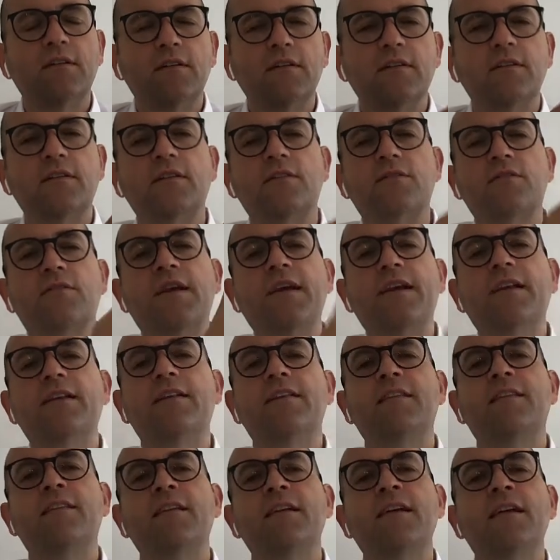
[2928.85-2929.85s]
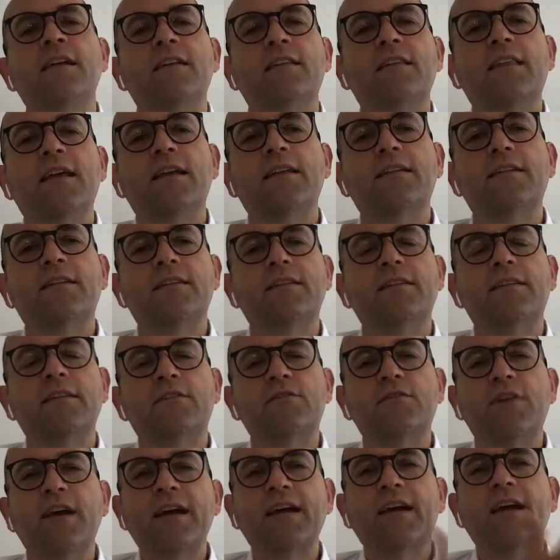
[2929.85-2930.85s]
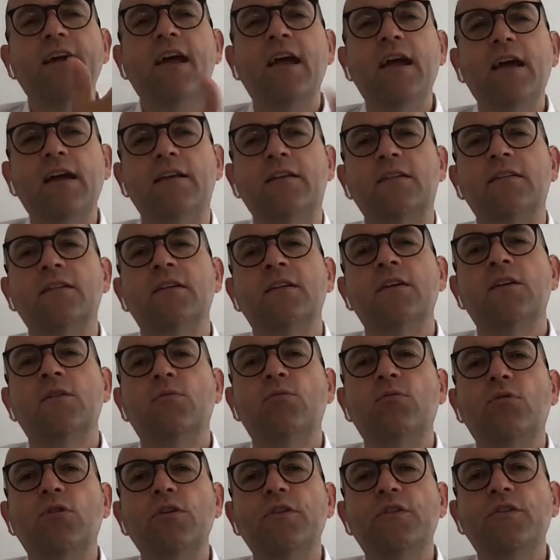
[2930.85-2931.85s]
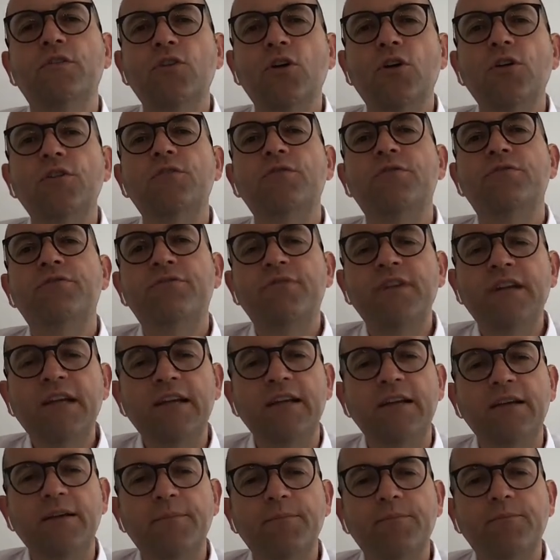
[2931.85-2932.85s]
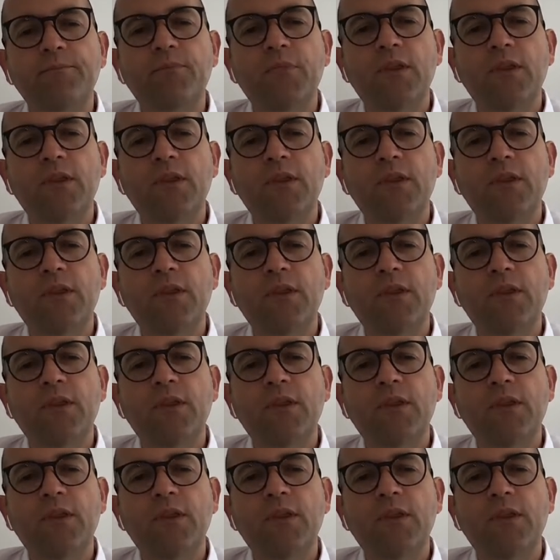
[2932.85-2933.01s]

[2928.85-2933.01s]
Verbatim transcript: uh, the trains that the track ahead was not free,